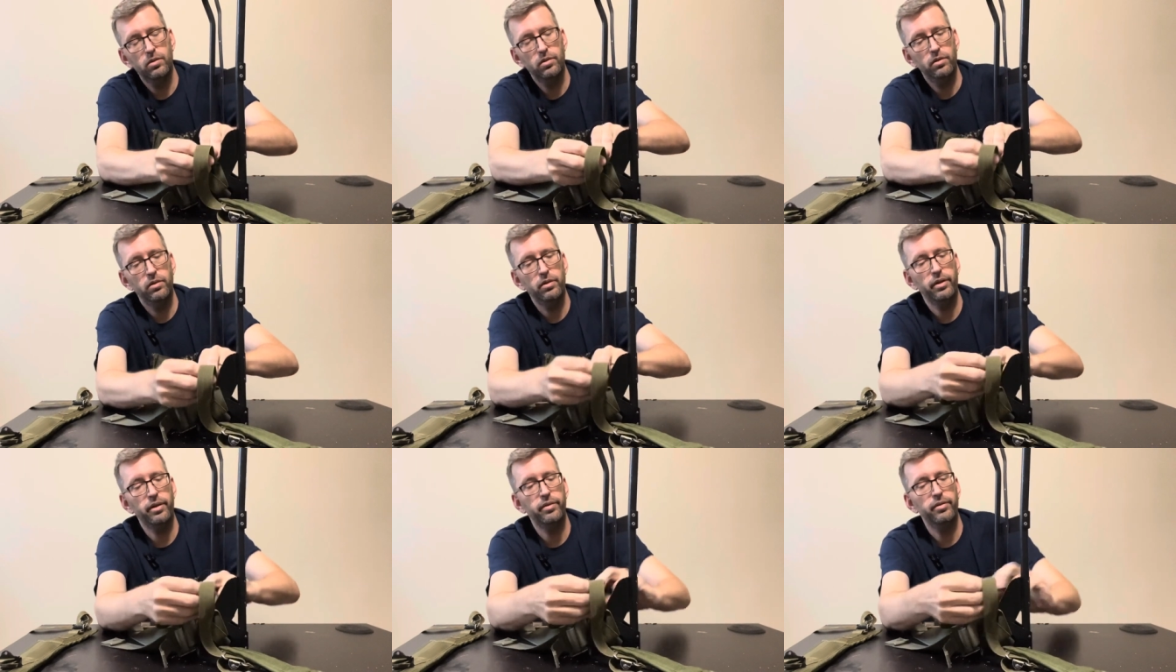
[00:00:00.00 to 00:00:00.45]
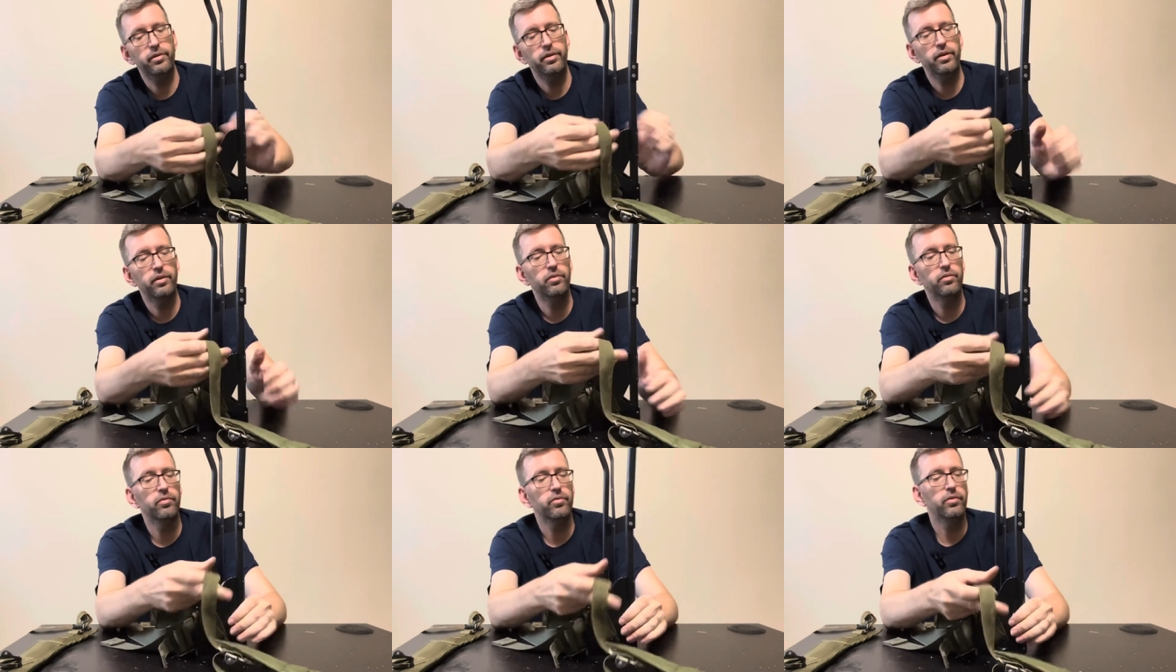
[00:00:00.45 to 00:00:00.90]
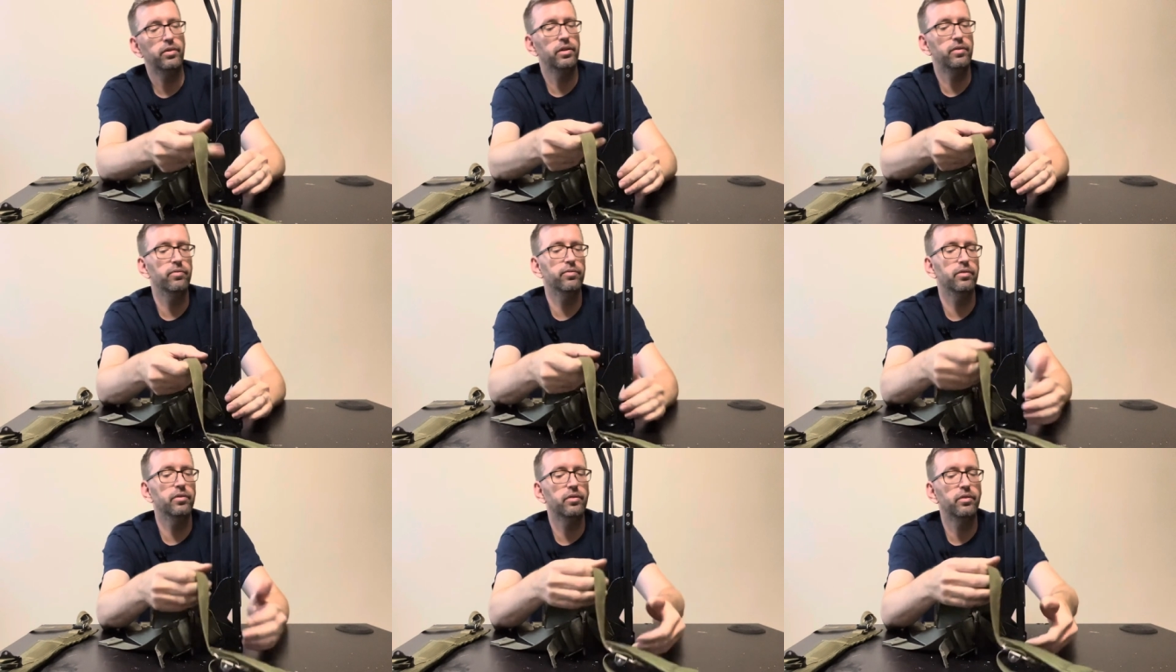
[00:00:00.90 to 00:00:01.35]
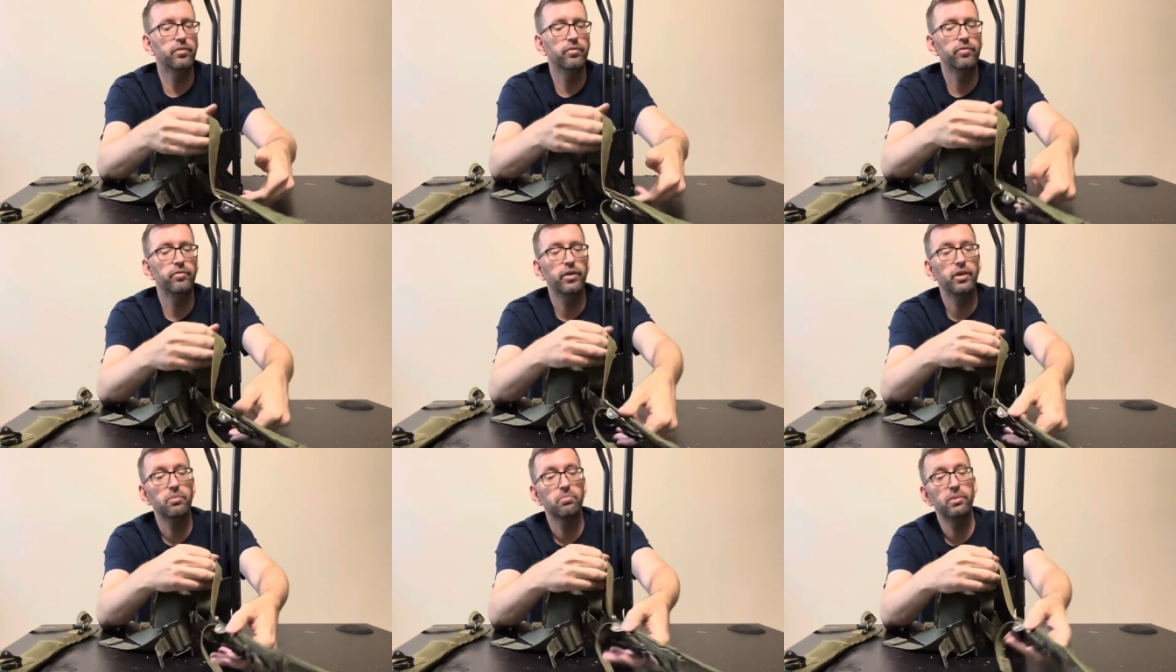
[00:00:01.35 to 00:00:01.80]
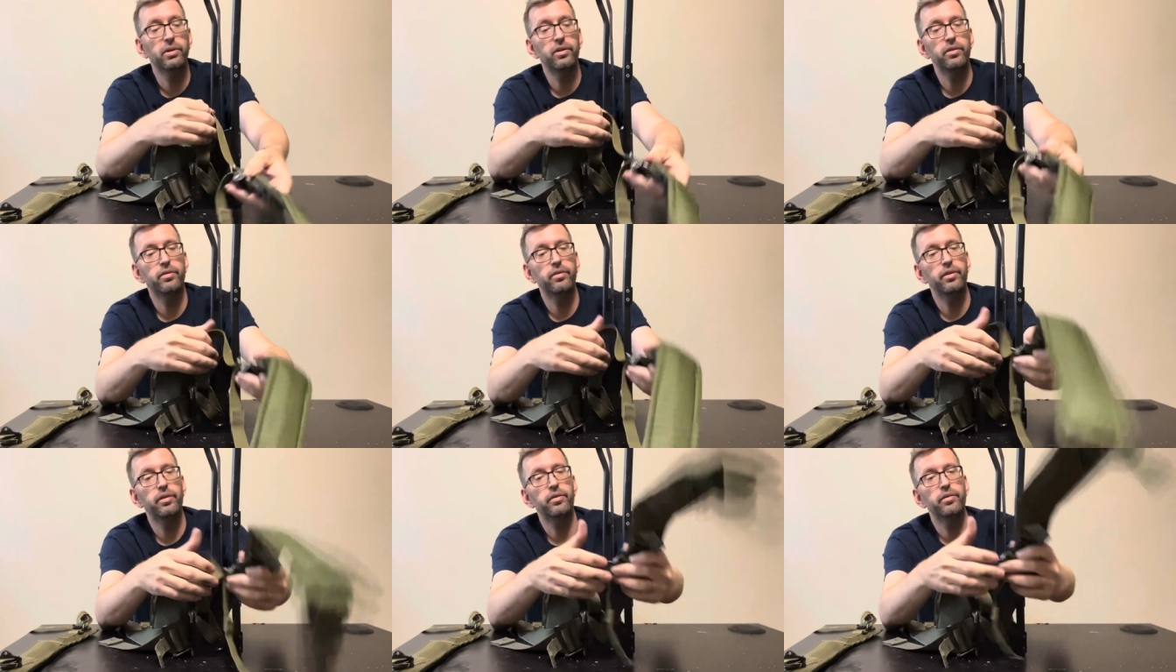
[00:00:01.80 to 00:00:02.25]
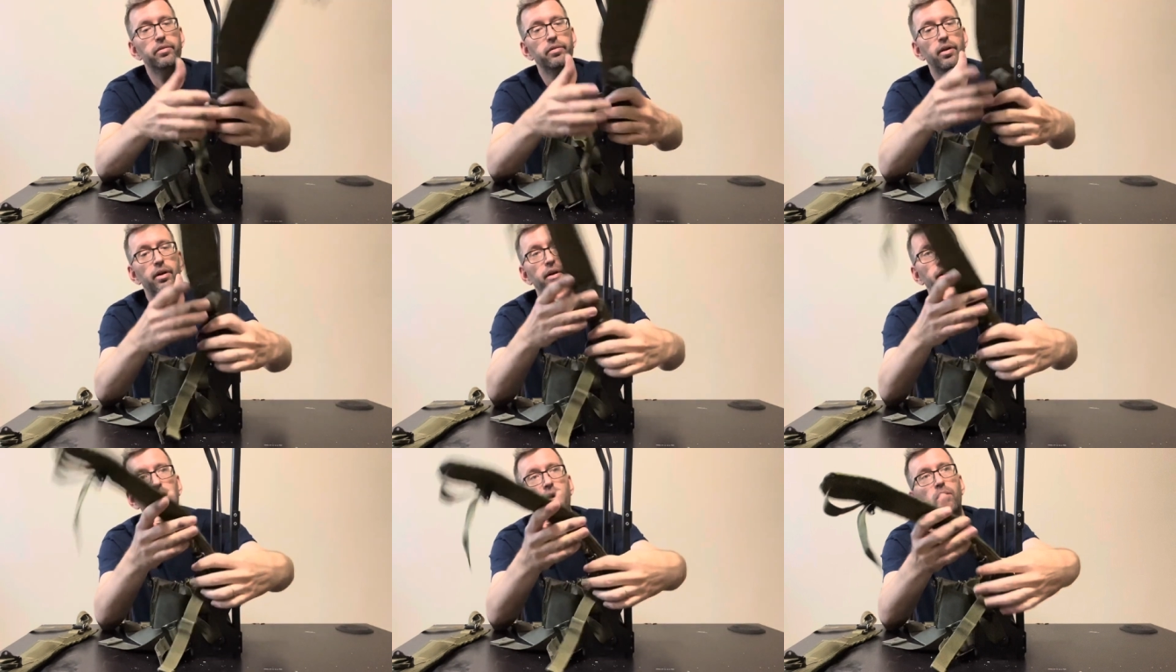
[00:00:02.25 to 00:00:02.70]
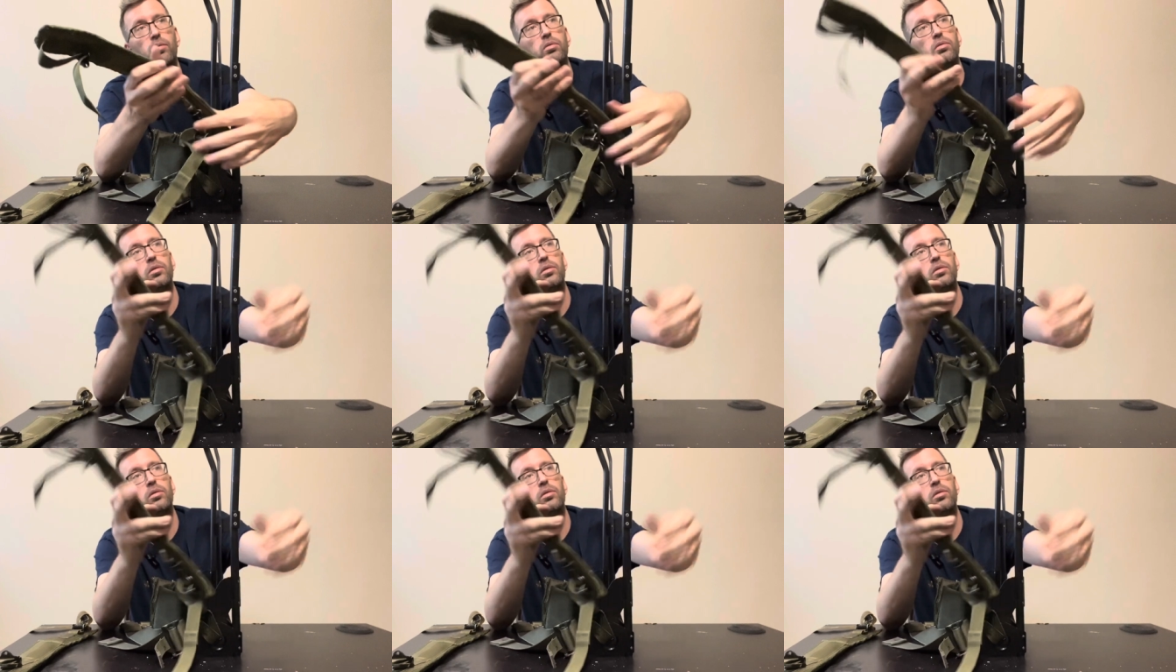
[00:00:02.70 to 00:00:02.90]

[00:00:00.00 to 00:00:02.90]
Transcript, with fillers: Like I said, for the embankment, it's inside out.